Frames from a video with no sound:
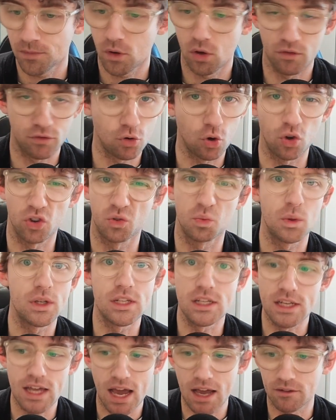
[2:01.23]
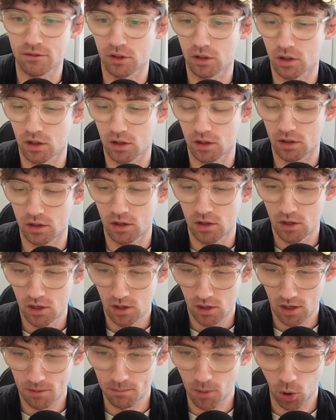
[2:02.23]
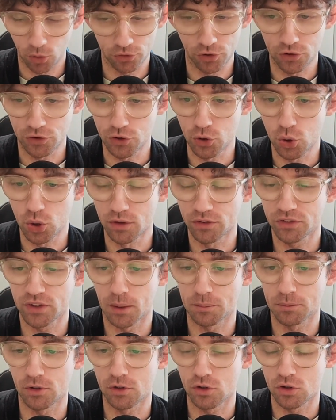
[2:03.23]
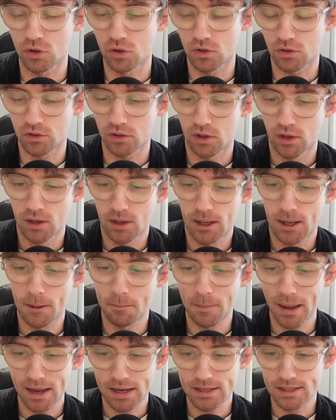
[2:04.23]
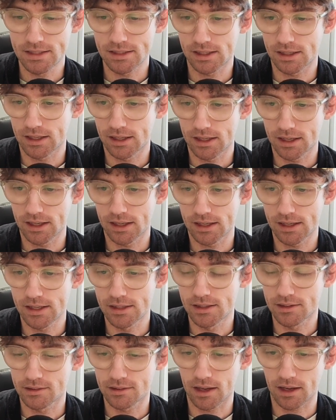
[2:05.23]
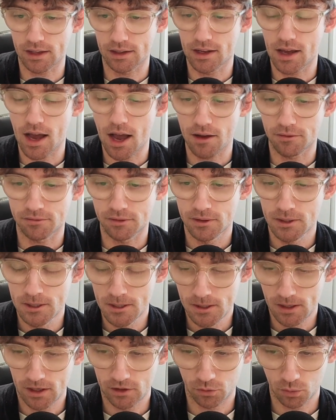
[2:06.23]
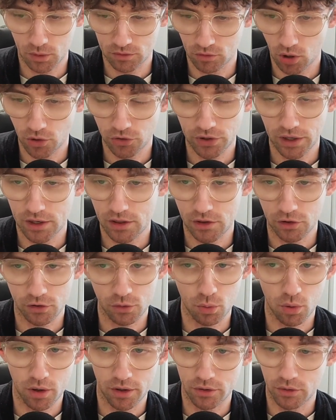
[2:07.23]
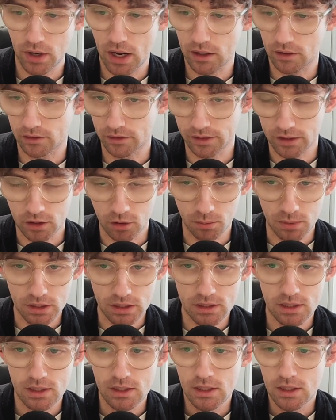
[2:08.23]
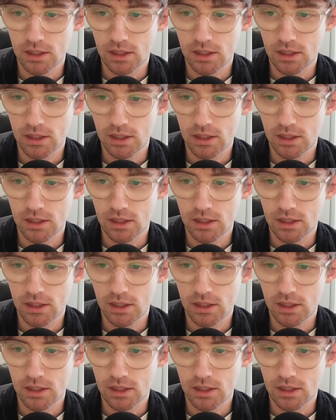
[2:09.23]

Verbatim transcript: Of course, we did have a, a, a multitude of substitutes uh, made uh, in the second half as we rotated the squad around a little bit.